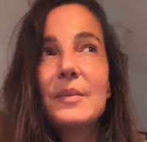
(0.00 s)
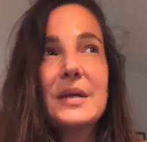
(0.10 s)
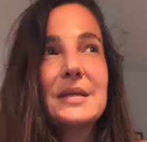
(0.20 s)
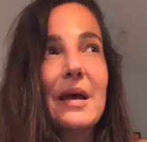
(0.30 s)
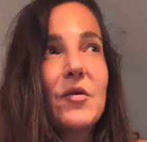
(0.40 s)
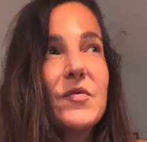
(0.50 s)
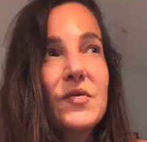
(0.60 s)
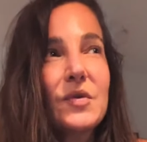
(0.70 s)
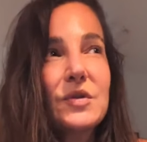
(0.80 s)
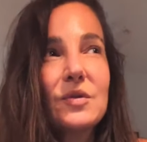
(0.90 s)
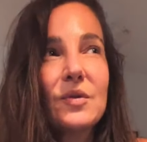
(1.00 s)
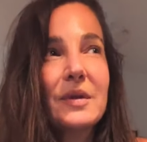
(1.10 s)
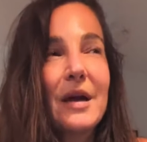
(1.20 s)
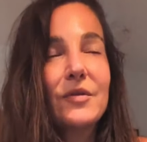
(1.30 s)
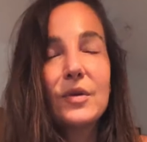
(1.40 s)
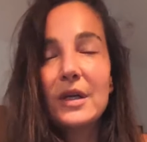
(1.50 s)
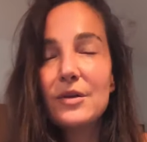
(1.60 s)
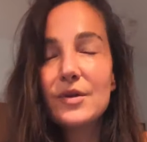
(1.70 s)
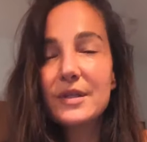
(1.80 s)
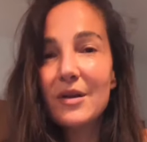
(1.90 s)
but of course you don't have to
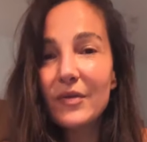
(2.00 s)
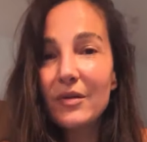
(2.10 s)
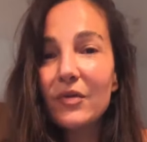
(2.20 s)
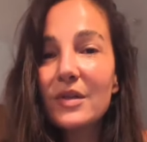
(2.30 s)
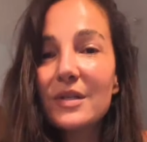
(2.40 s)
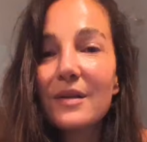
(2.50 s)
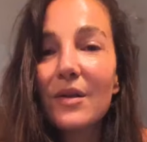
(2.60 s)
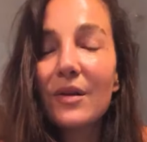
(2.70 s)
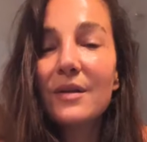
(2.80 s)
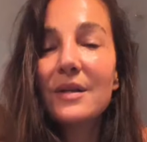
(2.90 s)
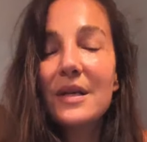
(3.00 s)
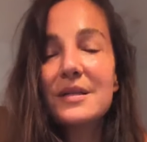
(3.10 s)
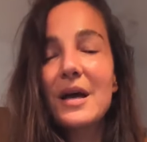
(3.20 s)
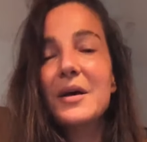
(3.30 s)
kill yourself and finish it in 30 days.